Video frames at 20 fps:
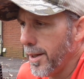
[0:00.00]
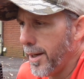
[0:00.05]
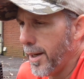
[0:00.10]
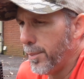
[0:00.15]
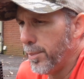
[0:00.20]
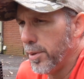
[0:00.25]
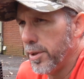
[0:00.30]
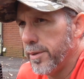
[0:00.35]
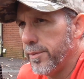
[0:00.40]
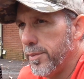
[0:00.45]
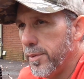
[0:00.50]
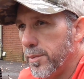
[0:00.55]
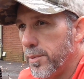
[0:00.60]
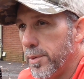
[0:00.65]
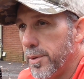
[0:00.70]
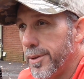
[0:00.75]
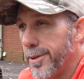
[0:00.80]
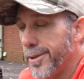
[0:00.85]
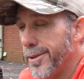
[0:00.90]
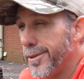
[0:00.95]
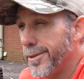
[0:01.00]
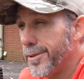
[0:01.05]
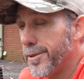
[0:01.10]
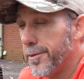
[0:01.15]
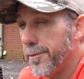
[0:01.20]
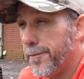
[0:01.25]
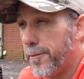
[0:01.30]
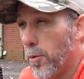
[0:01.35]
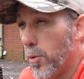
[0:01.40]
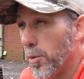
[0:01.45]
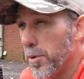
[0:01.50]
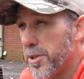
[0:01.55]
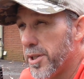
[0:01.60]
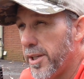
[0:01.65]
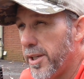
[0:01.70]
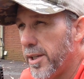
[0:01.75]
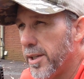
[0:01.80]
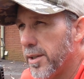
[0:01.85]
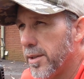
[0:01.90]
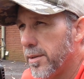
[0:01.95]
I believe it was the
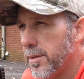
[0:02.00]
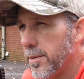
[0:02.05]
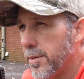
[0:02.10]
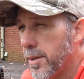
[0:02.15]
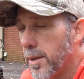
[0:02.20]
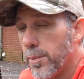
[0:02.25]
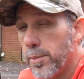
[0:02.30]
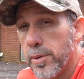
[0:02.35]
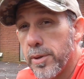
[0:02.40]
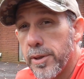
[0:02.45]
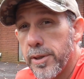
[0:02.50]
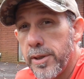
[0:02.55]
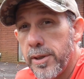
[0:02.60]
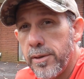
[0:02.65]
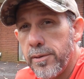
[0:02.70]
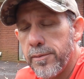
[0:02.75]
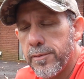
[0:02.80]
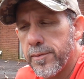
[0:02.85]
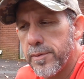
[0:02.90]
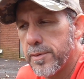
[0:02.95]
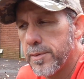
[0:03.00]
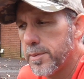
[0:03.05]
410, I believe.